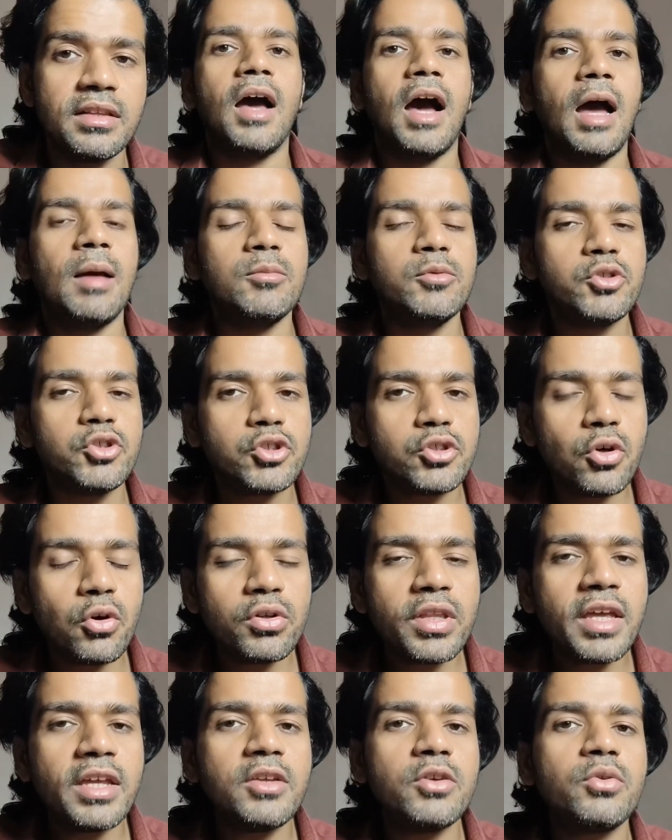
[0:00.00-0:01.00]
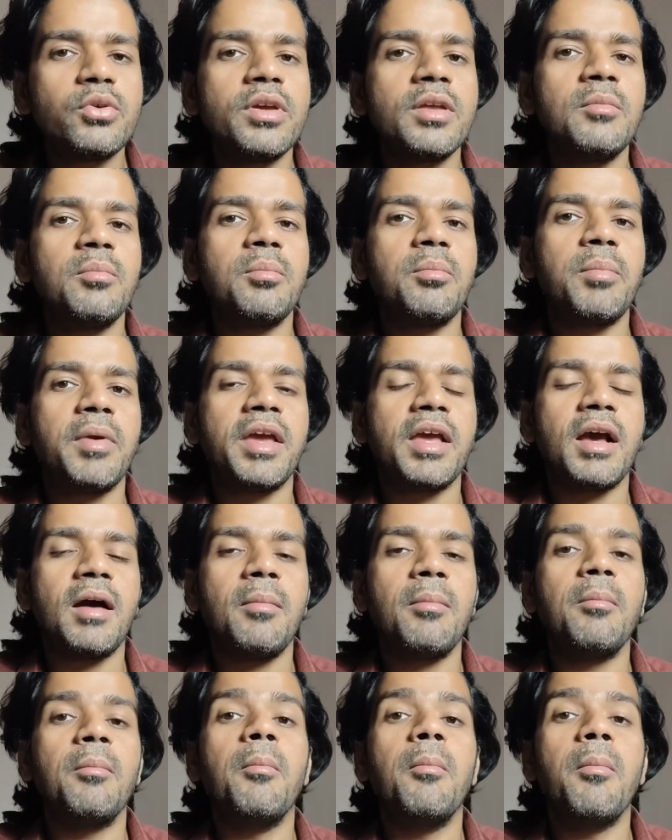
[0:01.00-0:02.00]
I'm sure that you can pick
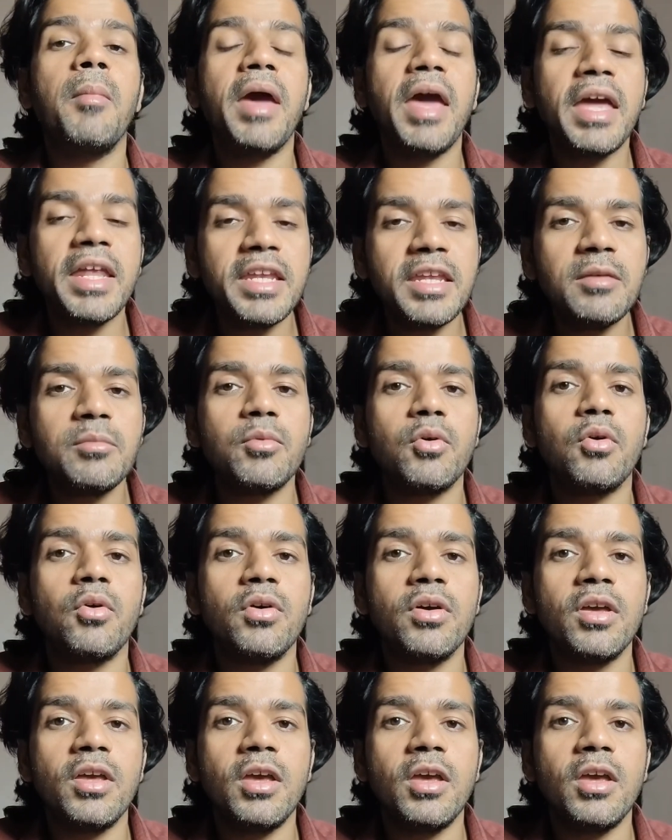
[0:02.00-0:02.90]
up many more